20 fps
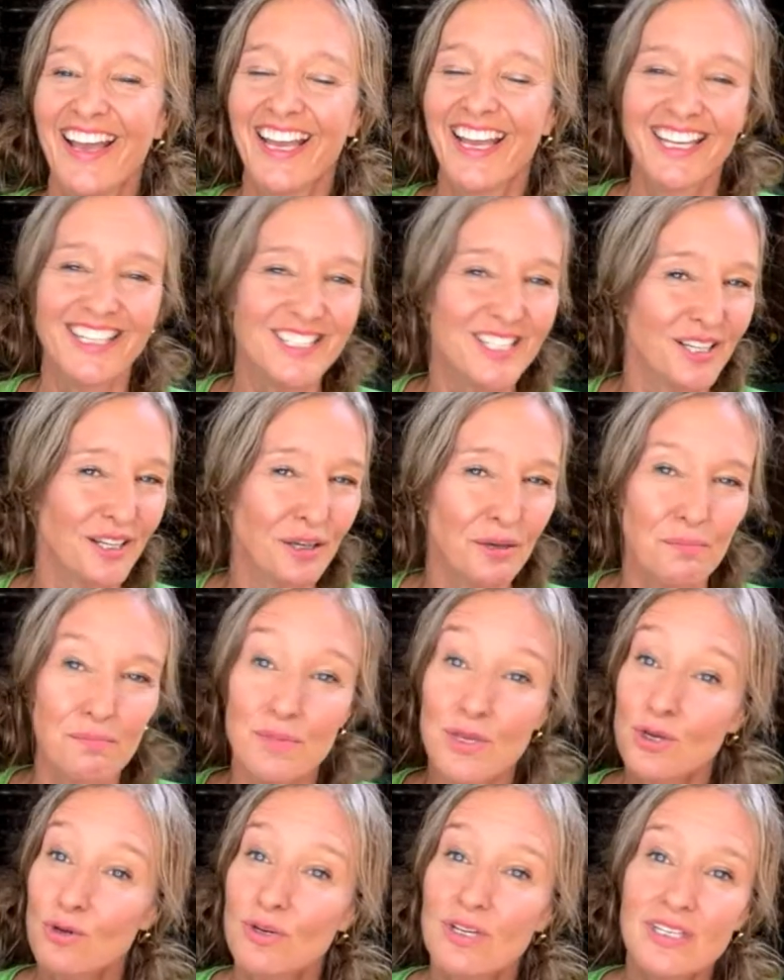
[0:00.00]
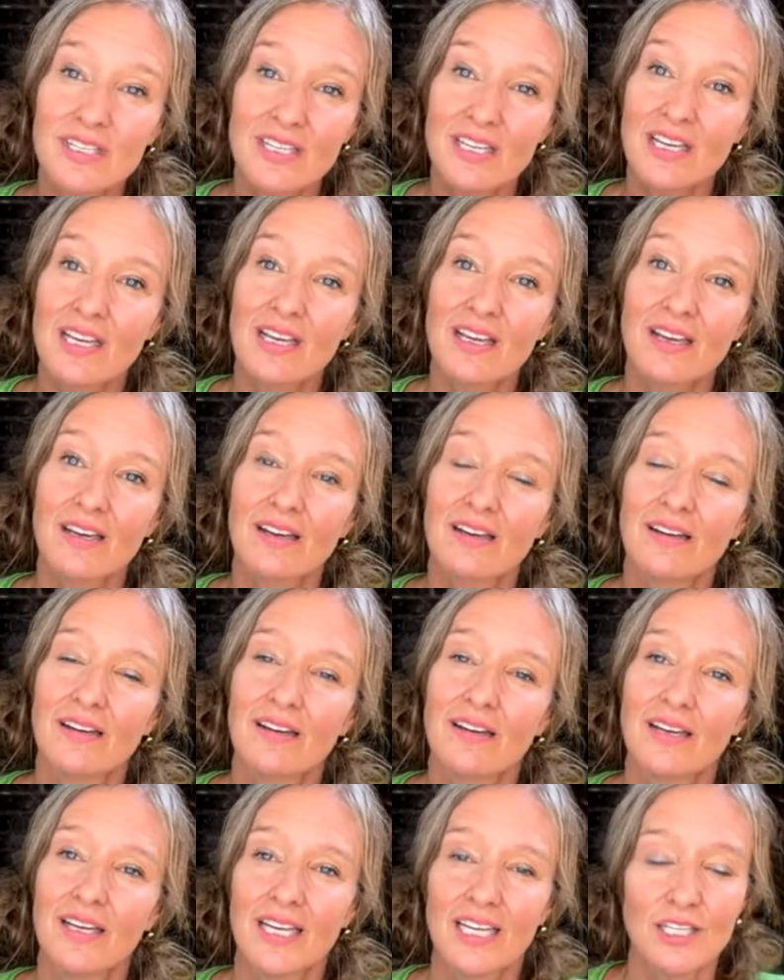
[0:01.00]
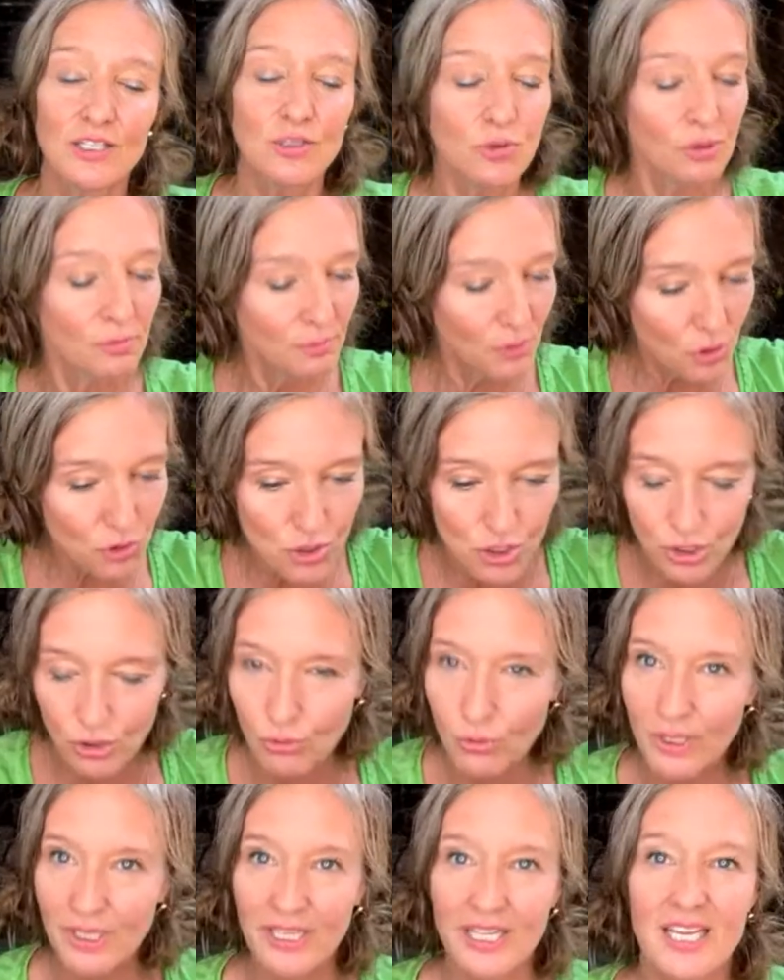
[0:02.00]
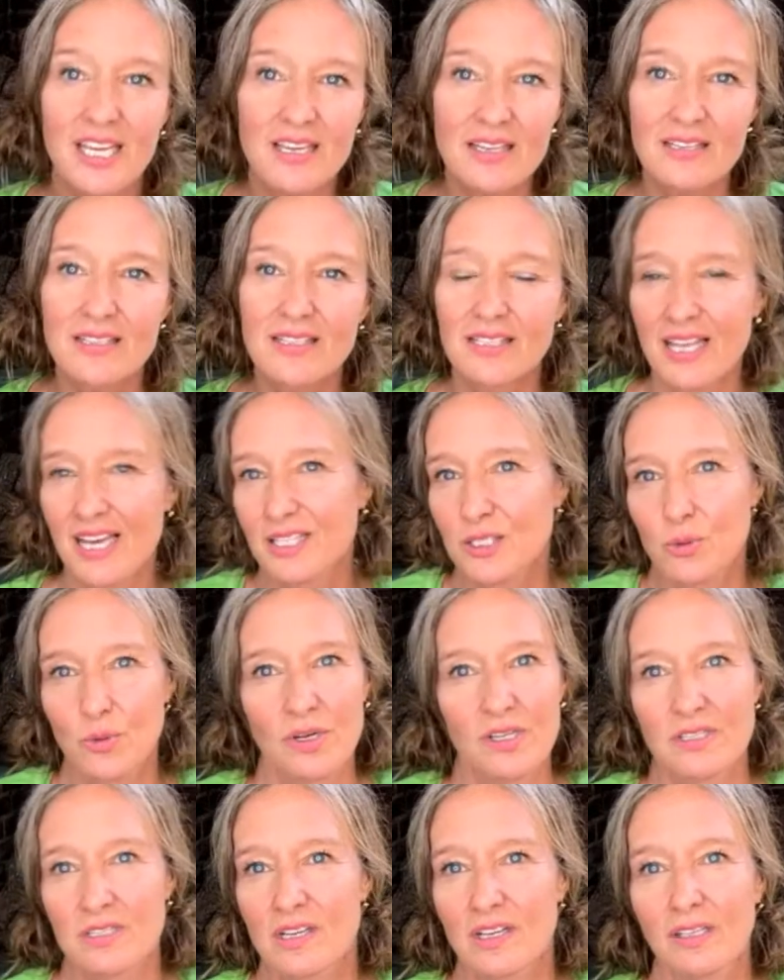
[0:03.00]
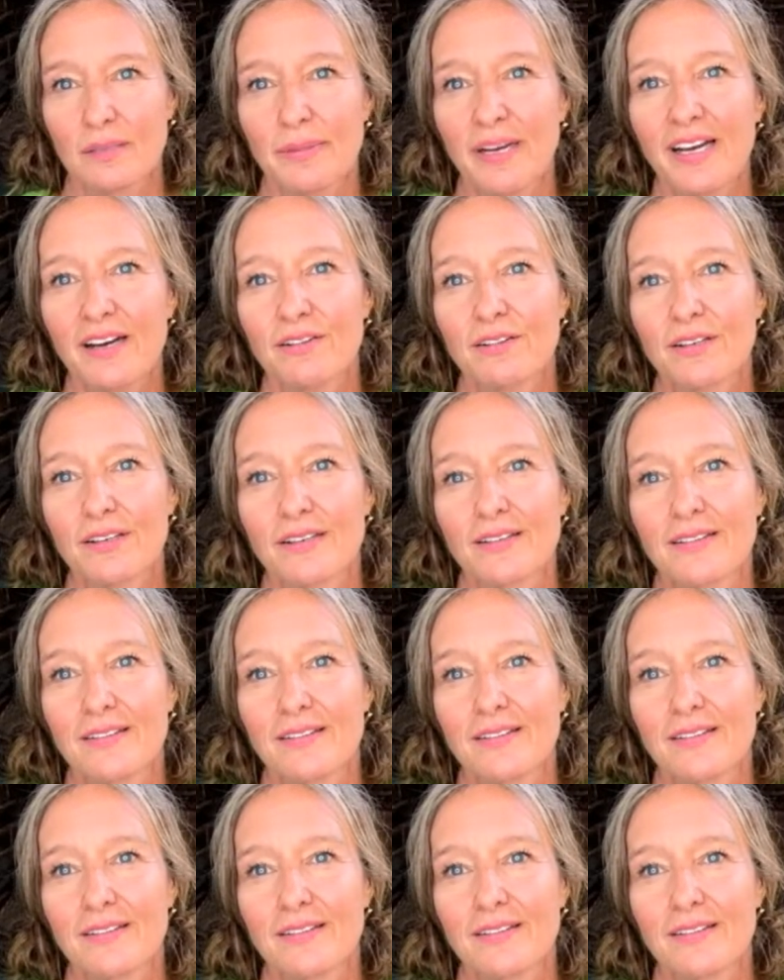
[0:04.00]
into community, into emotional release. That's what it's all about.